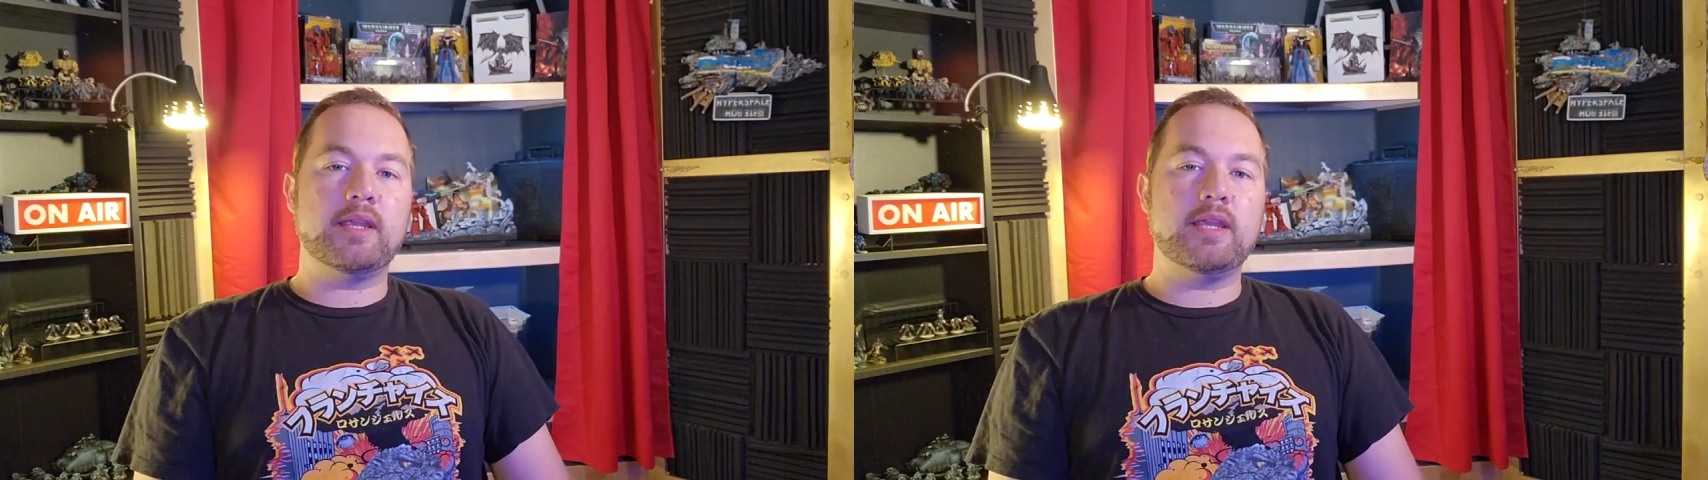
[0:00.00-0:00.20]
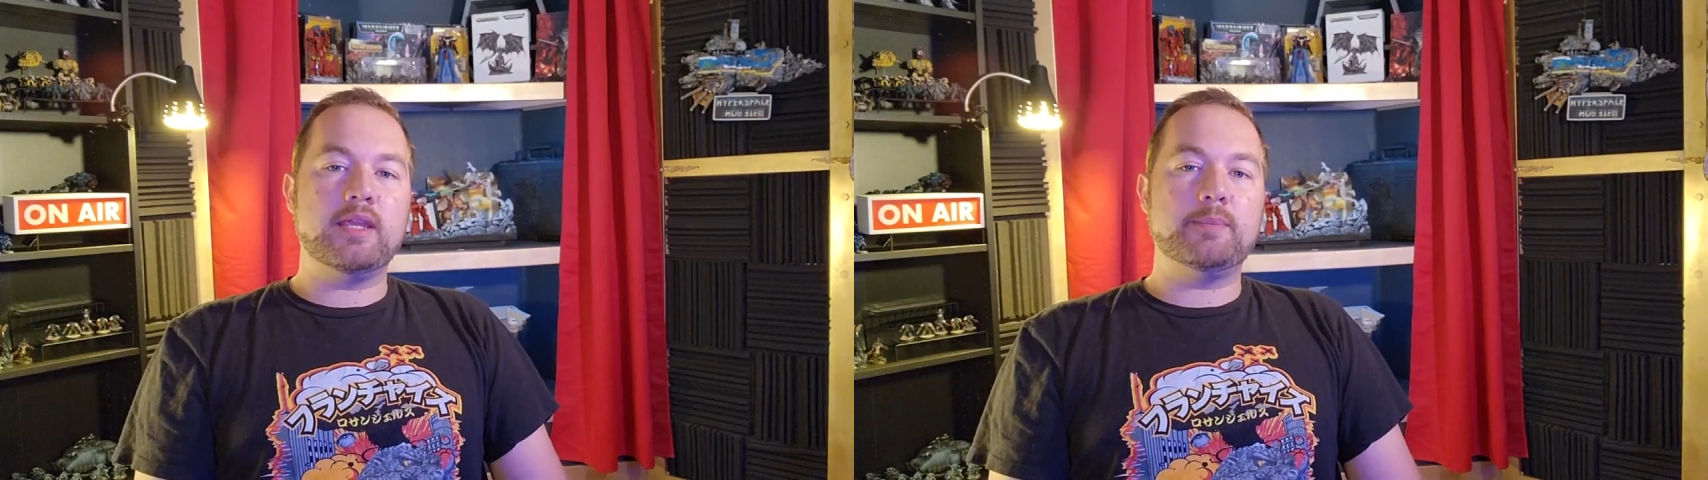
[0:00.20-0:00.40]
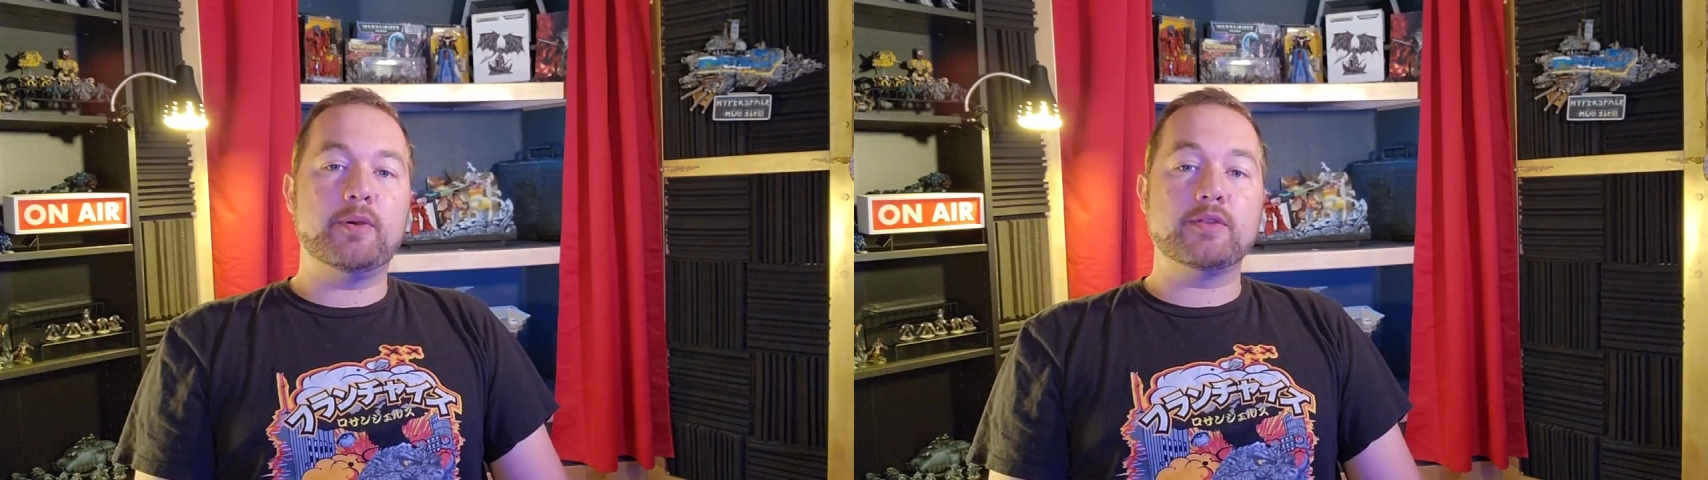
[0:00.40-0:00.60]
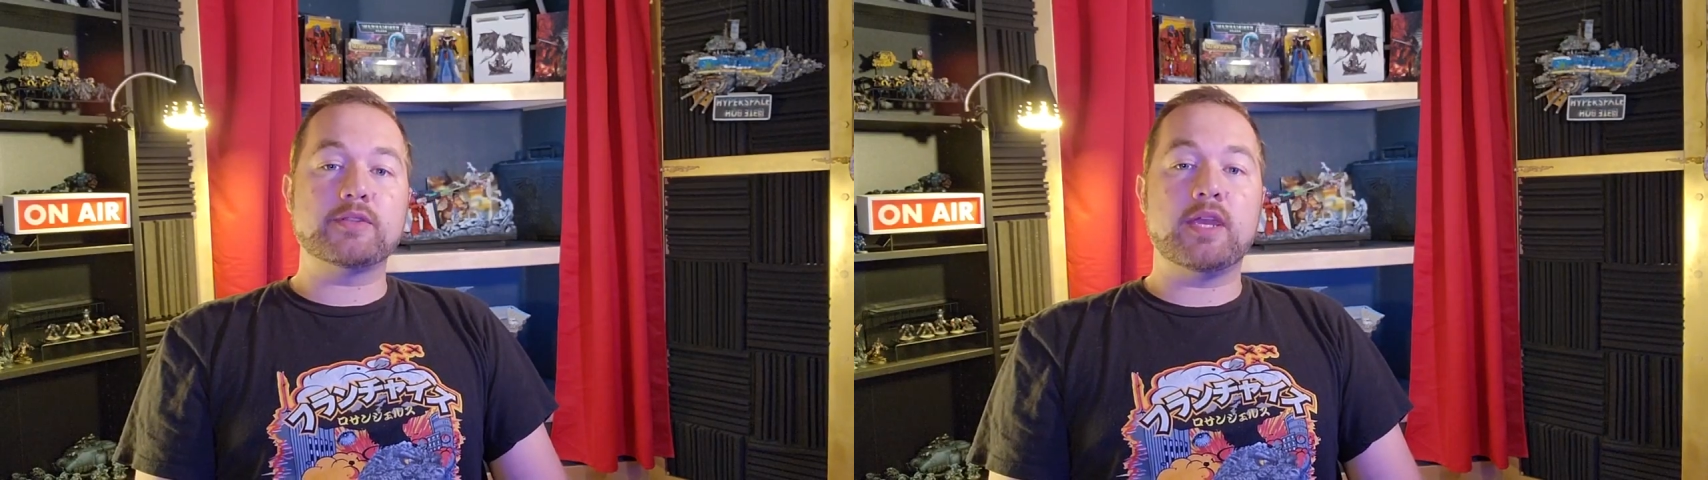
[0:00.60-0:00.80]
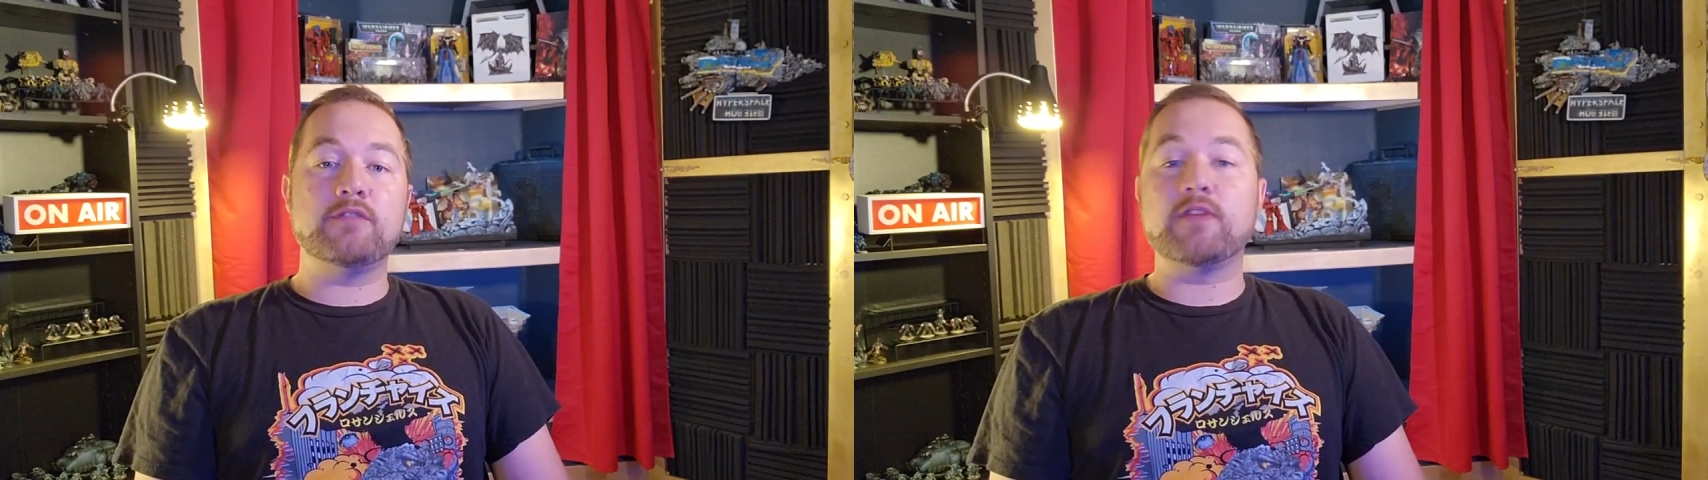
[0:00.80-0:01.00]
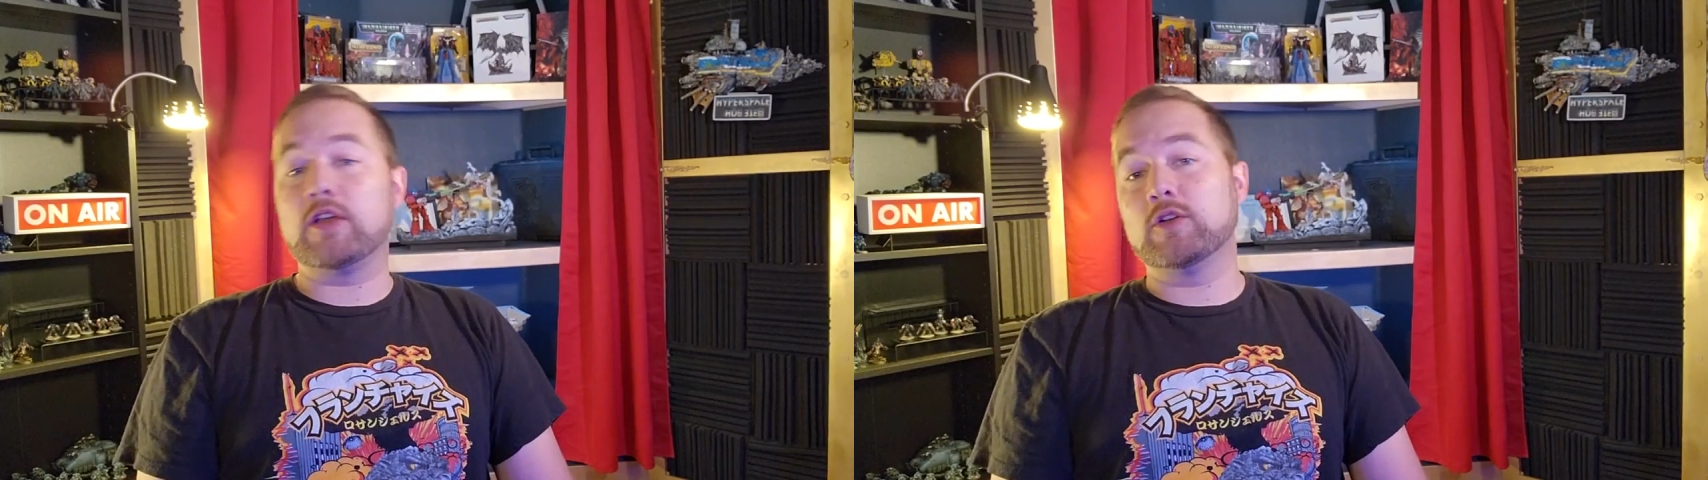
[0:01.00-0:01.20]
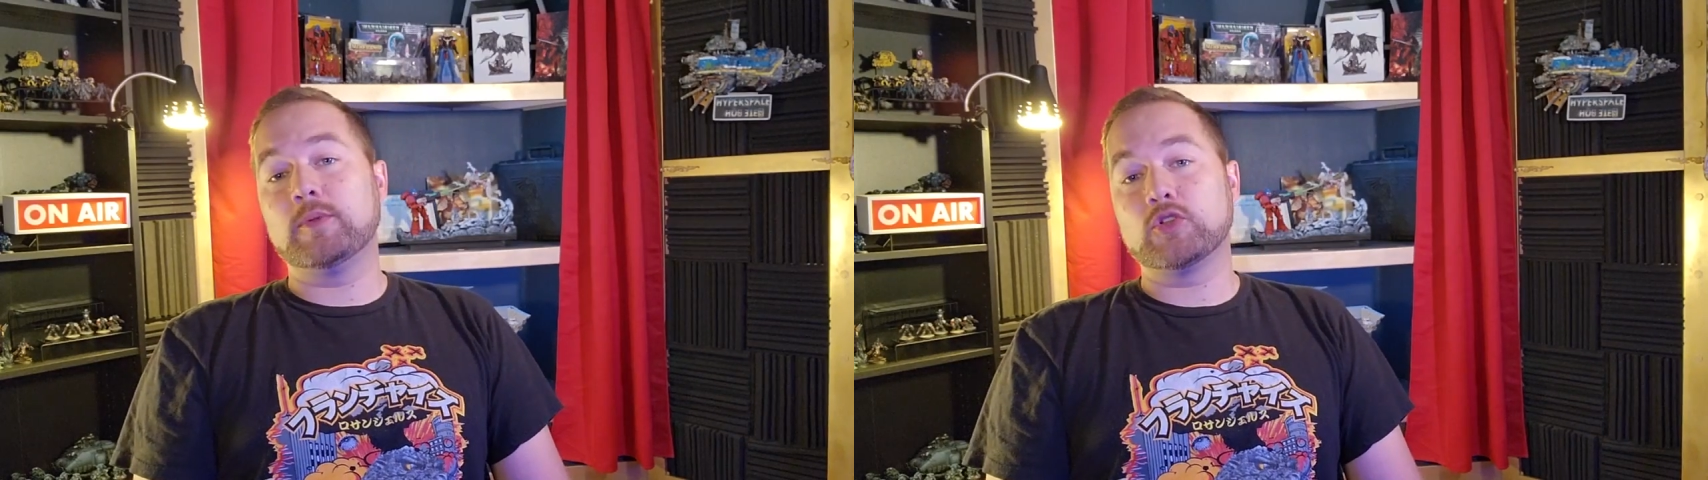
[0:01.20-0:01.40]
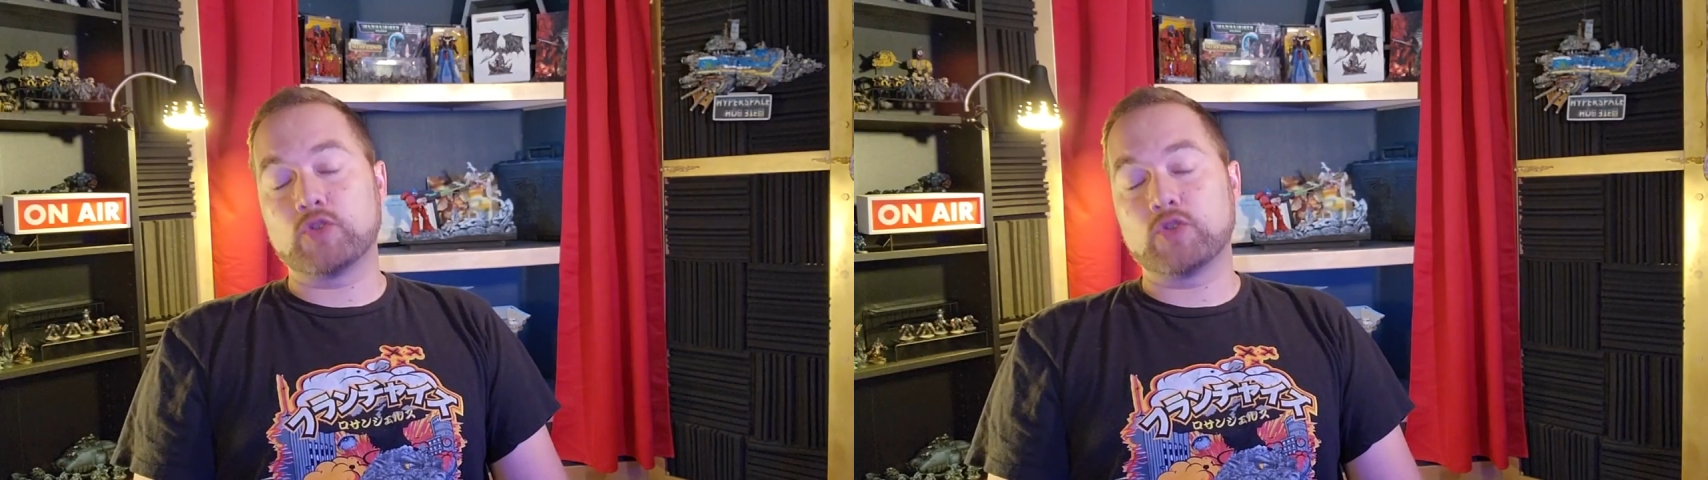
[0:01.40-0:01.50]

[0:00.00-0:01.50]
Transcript: he puts a Venerable